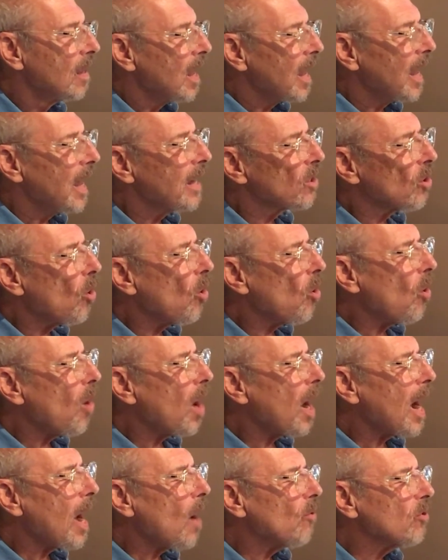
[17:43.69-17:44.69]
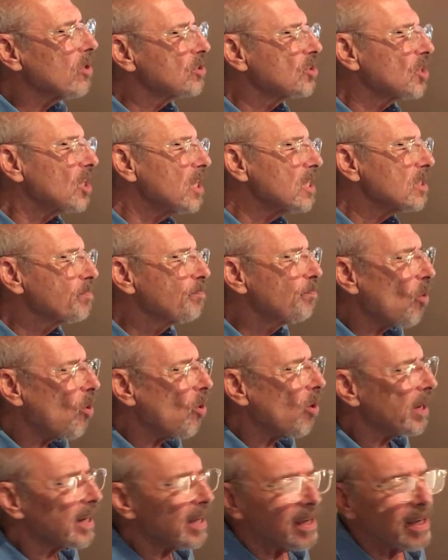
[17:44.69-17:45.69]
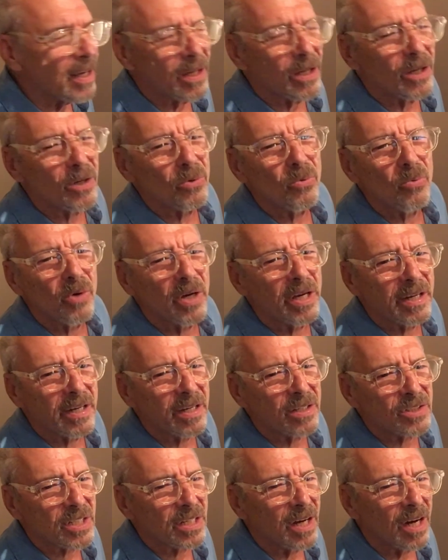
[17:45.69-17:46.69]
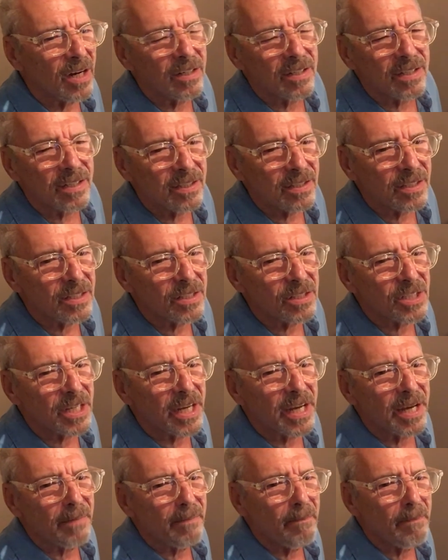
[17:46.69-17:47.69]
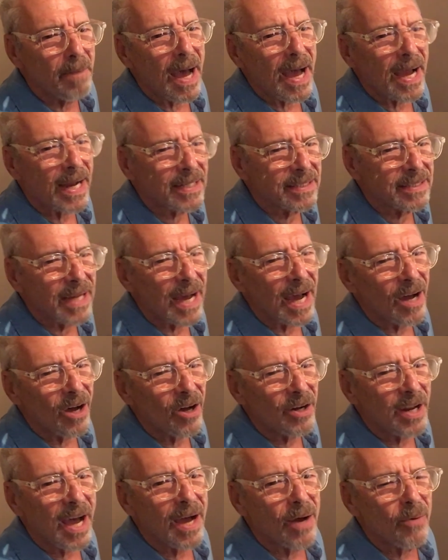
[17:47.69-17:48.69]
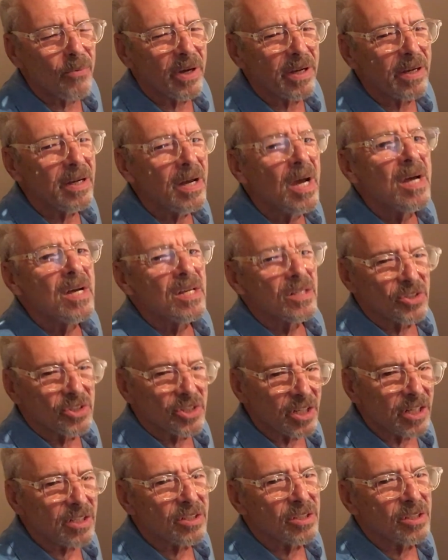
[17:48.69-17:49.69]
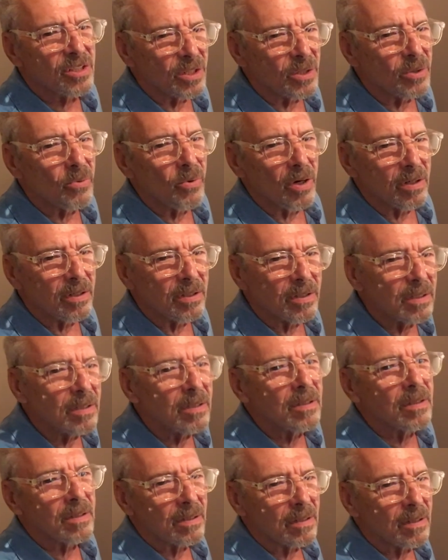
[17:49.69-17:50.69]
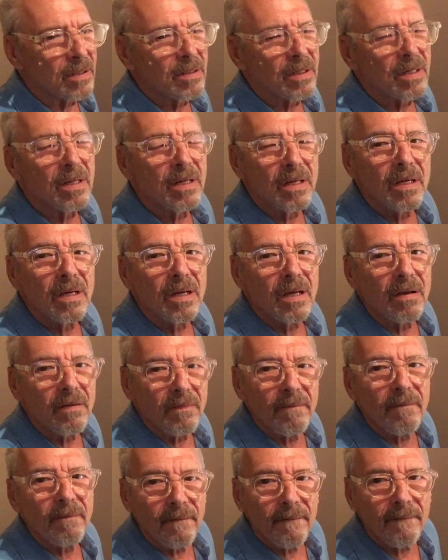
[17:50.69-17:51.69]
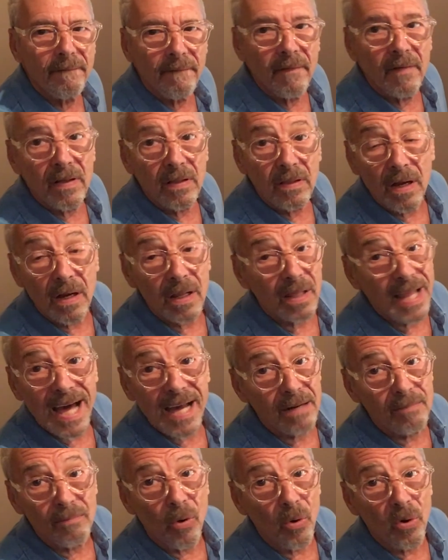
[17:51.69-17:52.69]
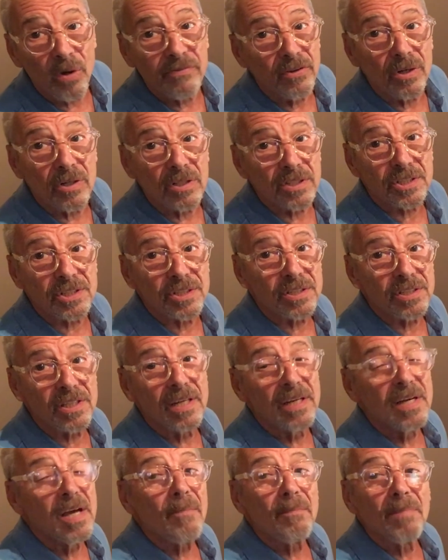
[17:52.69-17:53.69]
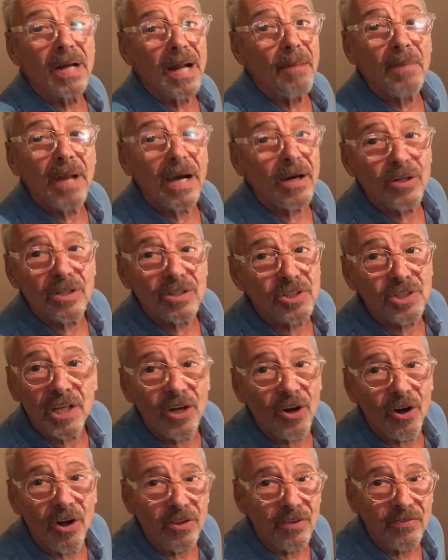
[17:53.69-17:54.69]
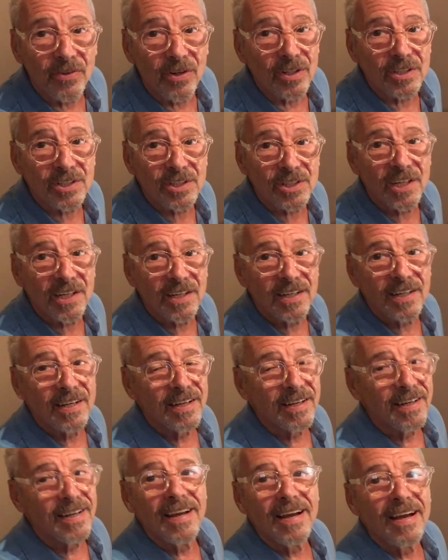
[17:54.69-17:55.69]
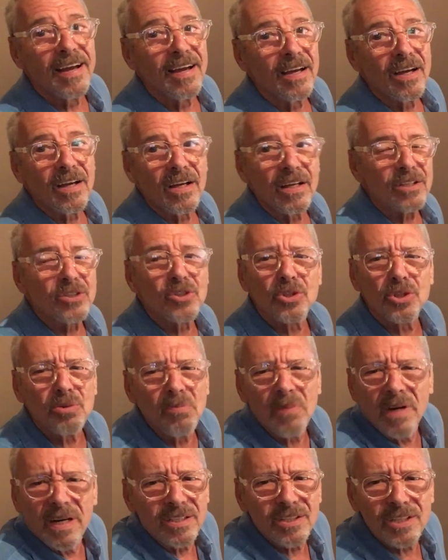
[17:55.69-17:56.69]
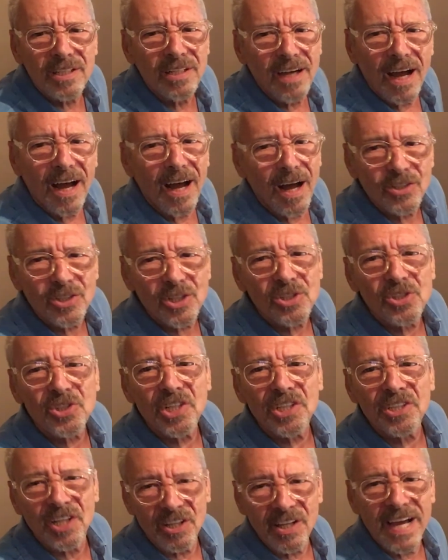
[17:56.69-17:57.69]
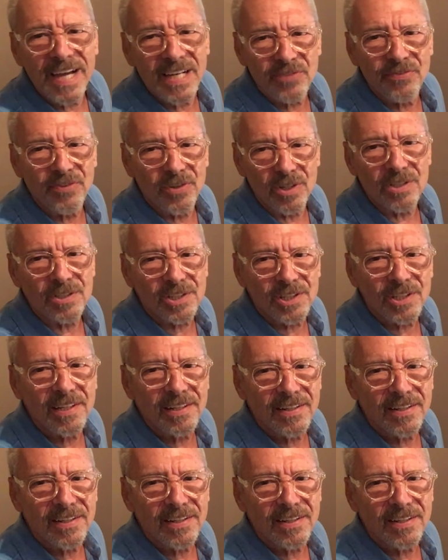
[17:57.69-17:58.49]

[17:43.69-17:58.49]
And old Howard just pointed with his gun. He said, back down Highway 61. There are a lot of more verses, but I'm not going to sing all the verse. It's too much. I'll just sing the last verse.